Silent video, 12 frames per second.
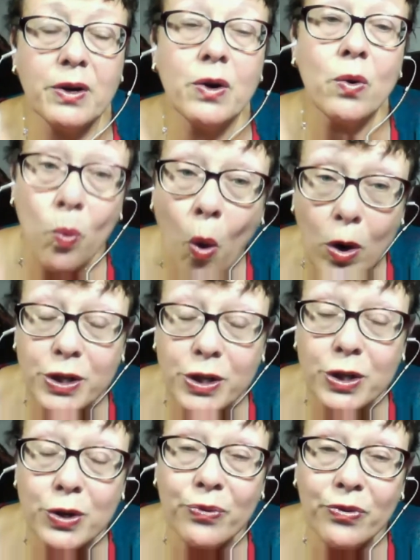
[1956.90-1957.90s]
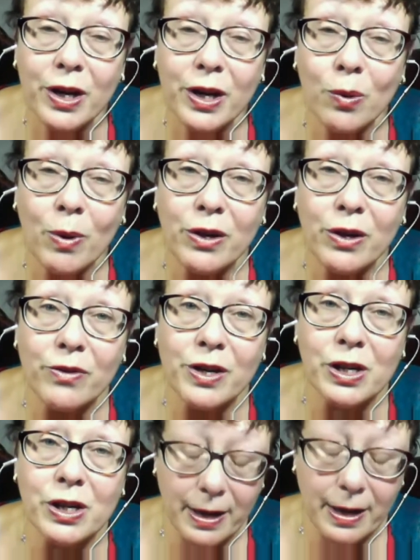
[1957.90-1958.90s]
What do you feel when you
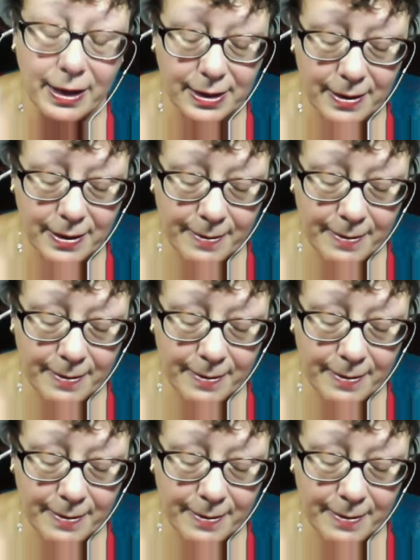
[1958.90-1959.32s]
visualize?